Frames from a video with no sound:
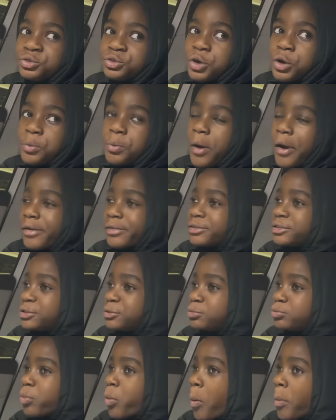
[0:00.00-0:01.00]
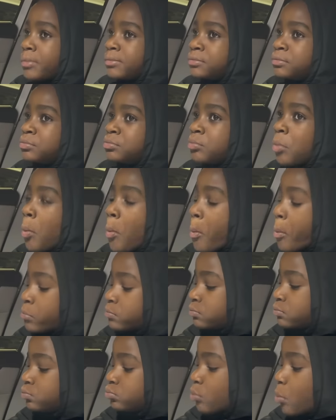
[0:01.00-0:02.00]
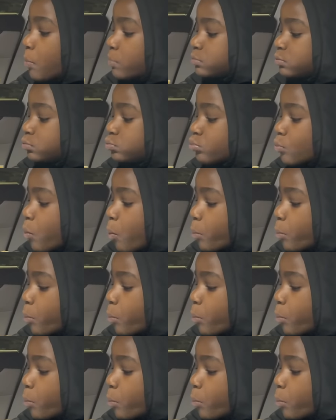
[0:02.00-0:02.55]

the meat and stuff. Okay.